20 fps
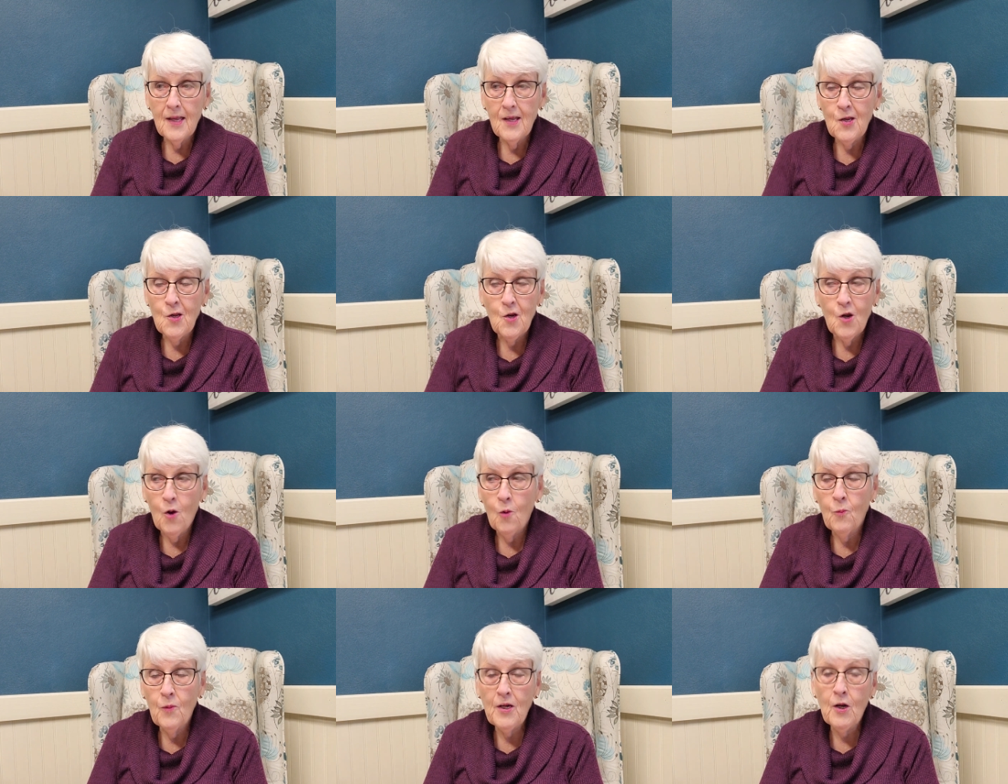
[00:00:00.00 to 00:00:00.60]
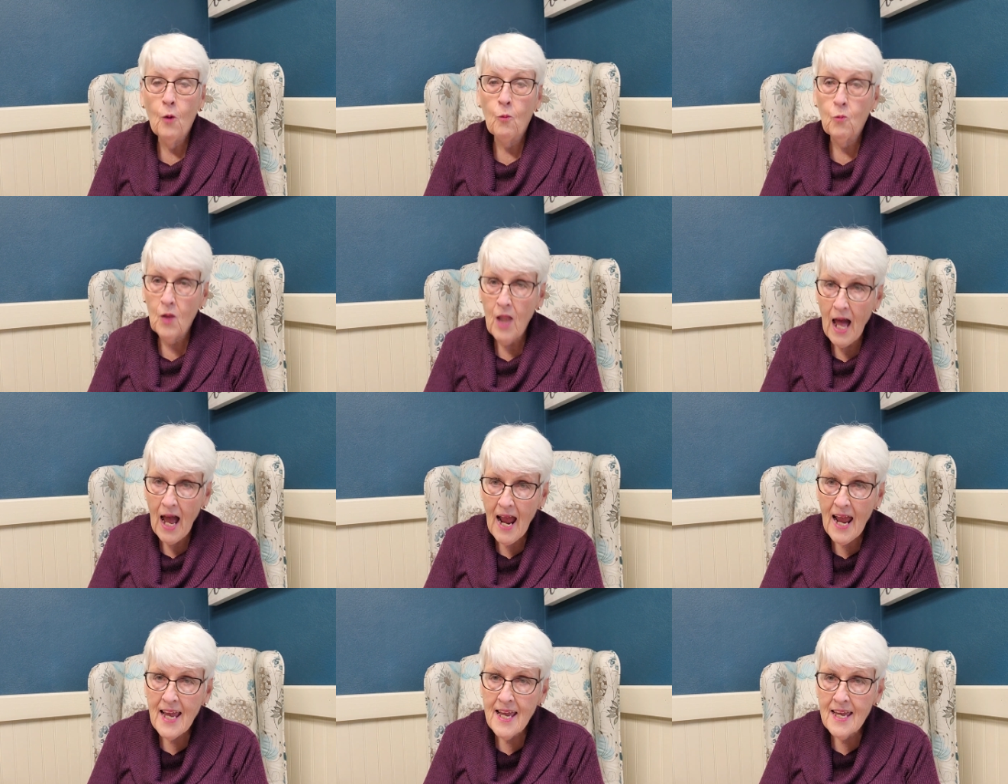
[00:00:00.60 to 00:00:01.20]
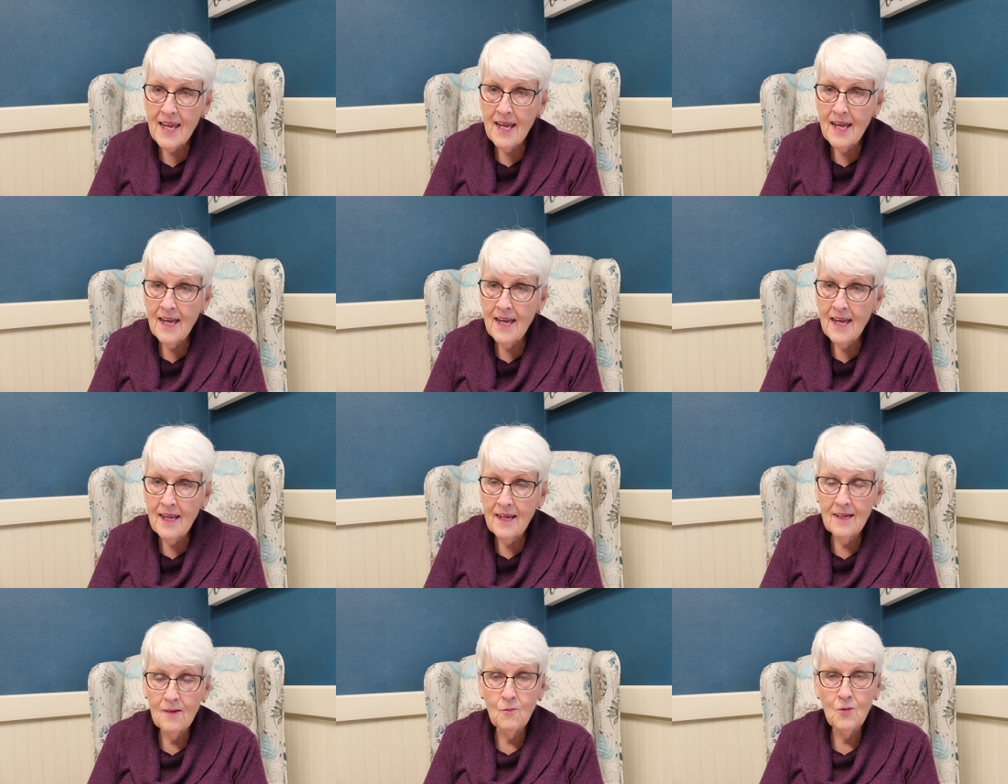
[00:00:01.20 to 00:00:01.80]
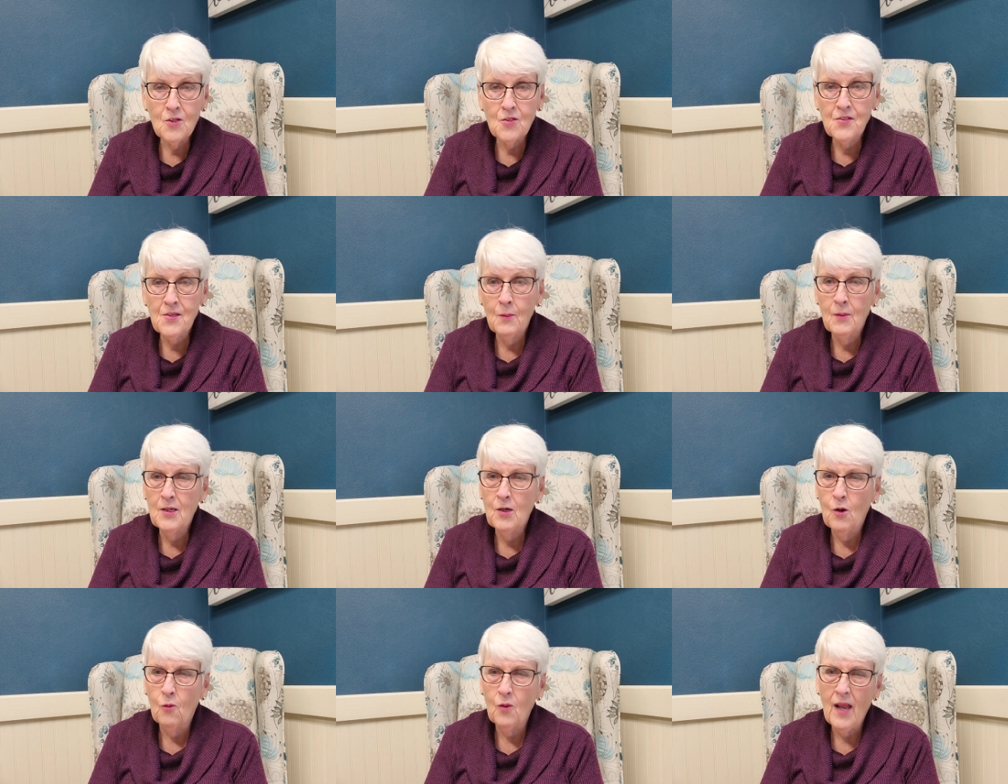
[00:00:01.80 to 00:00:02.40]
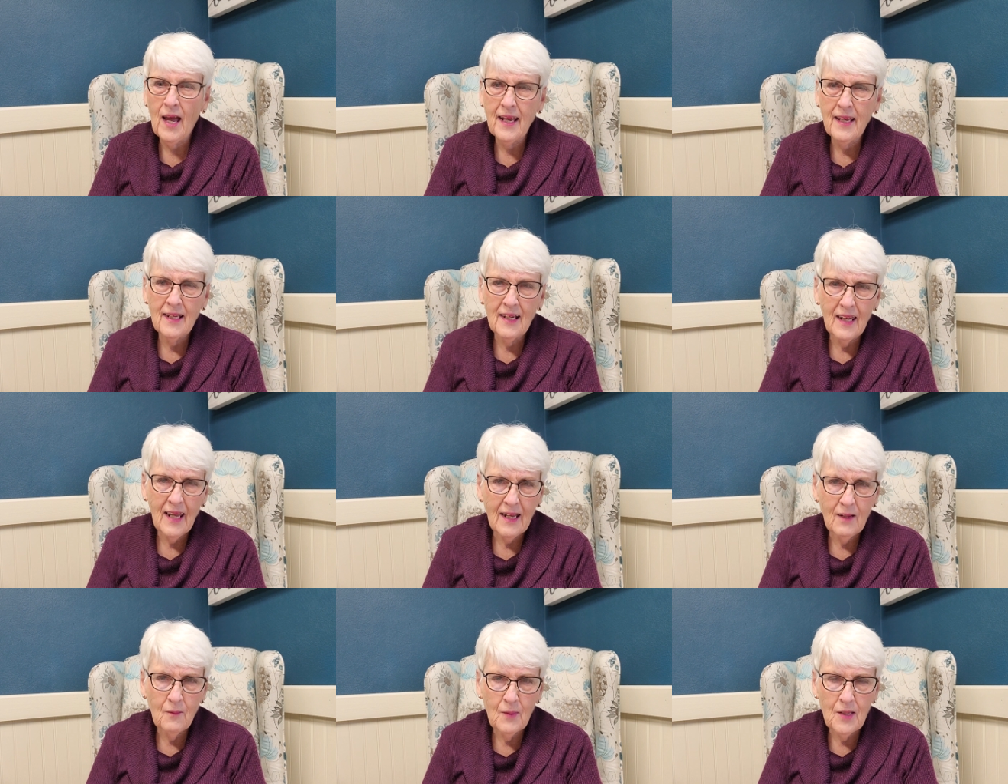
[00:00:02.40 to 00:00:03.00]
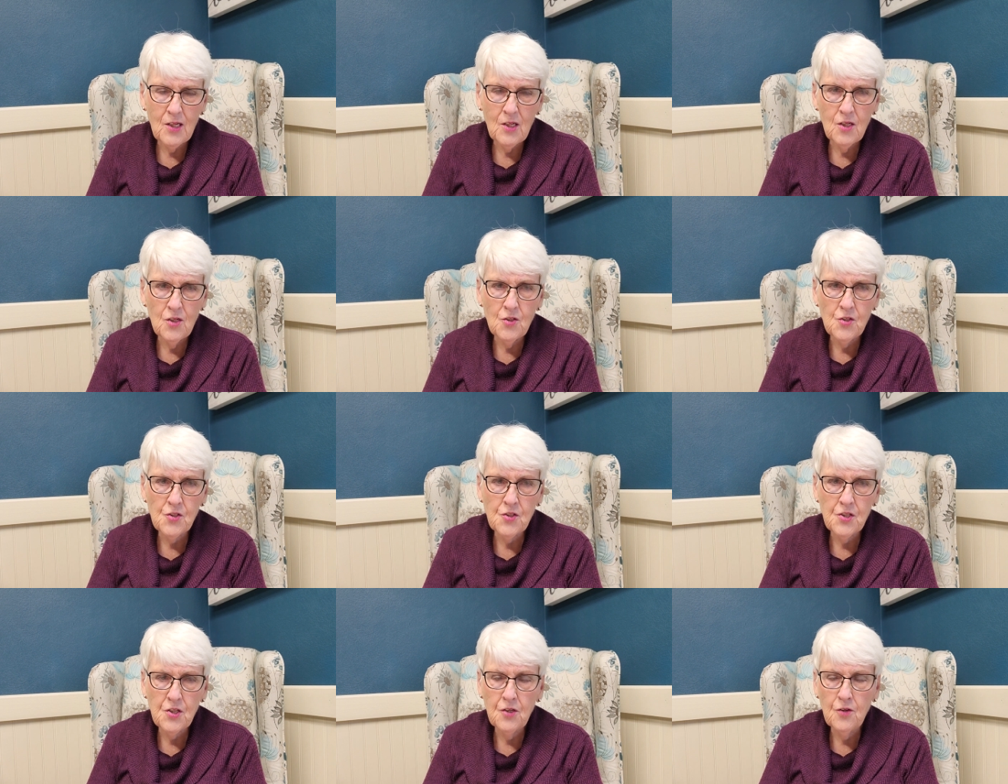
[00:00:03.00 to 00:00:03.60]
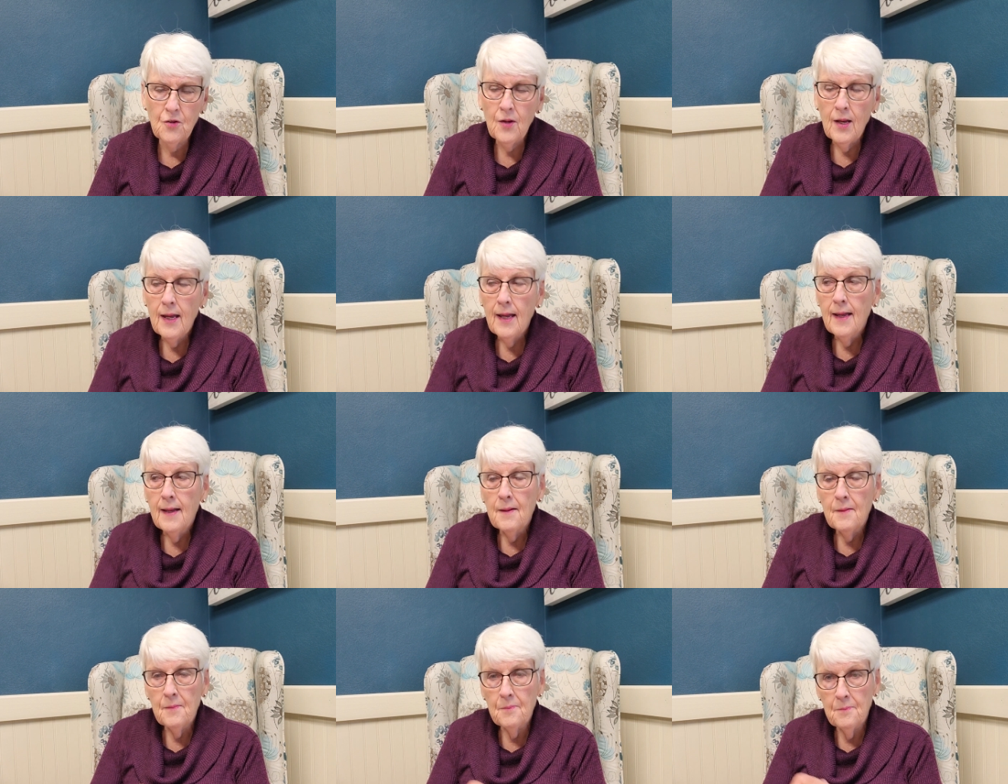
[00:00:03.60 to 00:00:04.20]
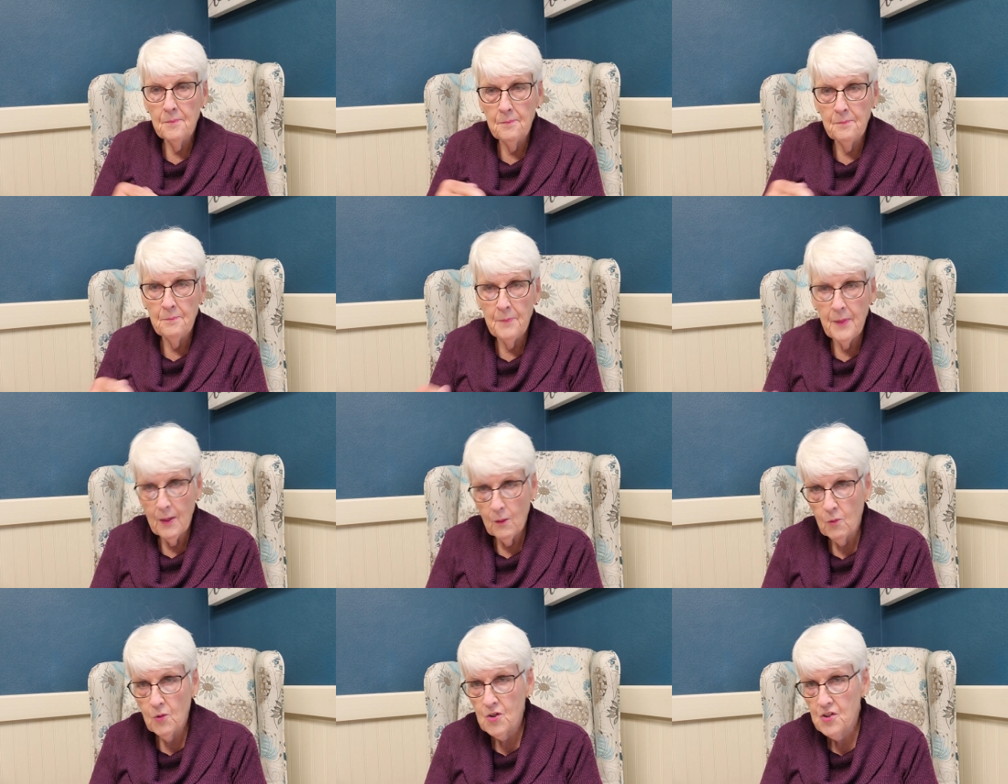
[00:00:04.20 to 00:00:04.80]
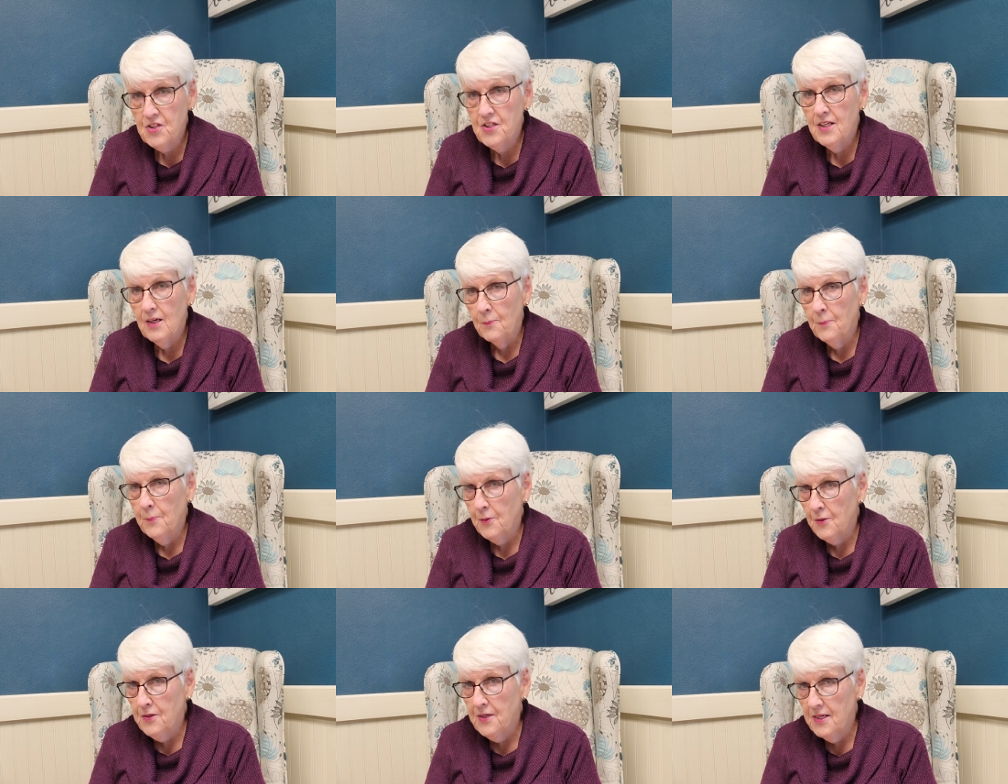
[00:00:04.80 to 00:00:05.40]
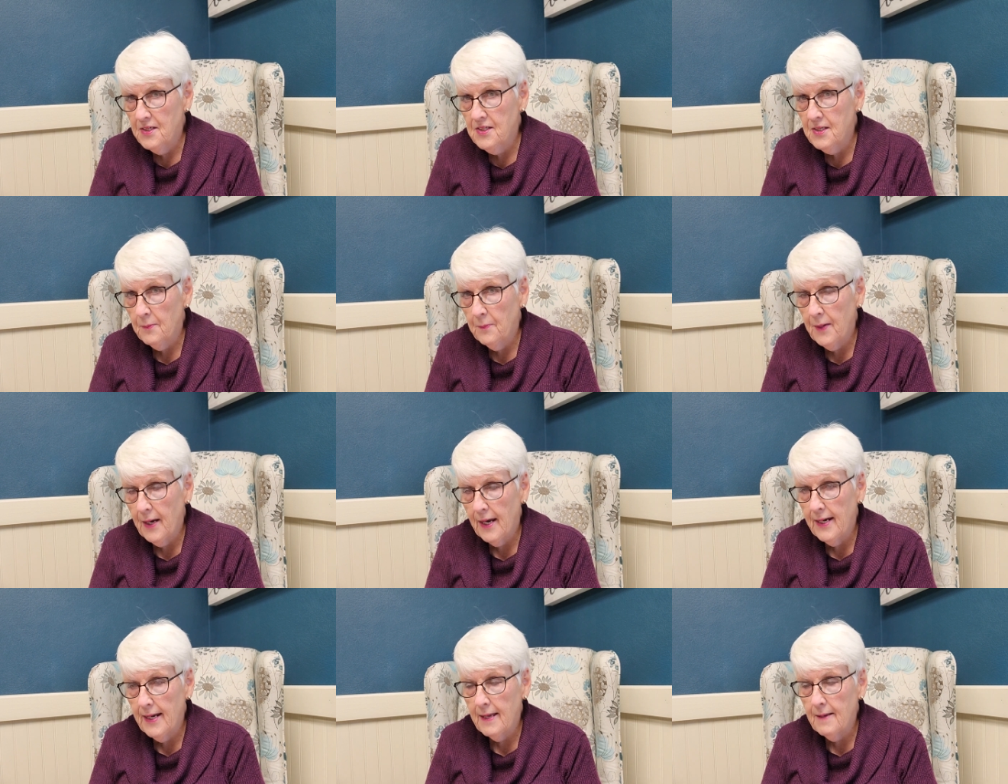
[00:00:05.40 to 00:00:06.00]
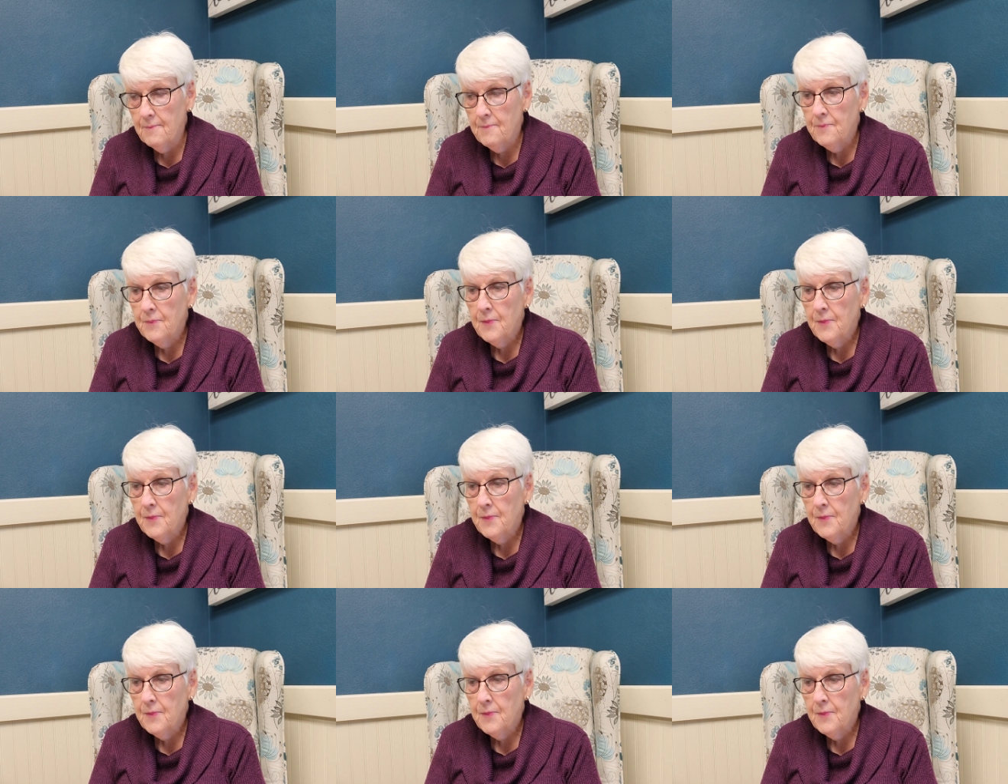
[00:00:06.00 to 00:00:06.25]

You know, we don't like it. We'll say we don't like it like we used to, but we're still participating.